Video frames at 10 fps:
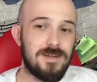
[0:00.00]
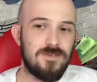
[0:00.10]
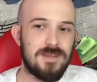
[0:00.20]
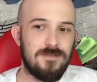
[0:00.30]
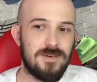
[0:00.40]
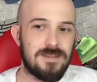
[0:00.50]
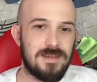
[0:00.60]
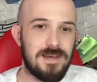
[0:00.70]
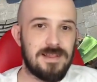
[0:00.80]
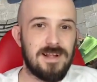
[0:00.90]
in
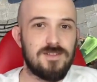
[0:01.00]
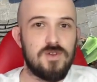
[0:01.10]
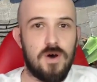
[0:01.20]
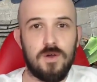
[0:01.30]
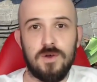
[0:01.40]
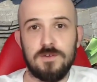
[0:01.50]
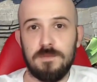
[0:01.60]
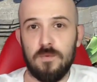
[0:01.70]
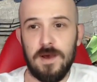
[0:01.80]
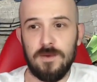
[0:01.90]
CVC, that's not going to be
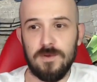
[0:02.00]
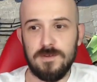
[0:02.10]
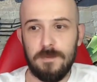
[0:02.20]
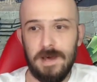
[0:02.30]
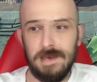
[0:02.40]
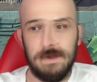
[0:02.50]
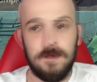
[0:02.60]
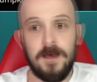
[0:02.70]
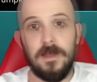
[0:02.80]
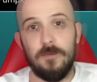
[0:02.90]
the way you want to play
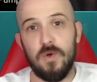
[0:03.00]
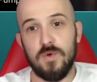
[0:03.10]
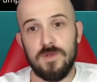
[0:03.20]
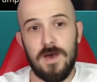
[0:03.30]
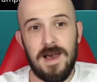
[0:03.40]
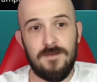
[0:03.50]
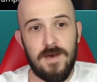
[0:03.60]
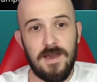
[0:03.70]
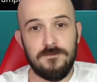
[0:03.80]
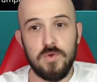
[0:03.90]
it. And then we also have
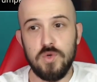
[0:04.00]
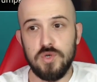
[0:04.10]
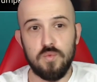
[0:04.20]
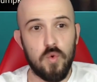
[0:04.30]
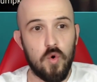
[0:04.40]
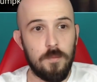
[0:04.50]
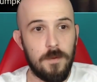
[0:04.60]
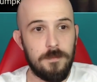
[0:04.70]
a Fusion warm-up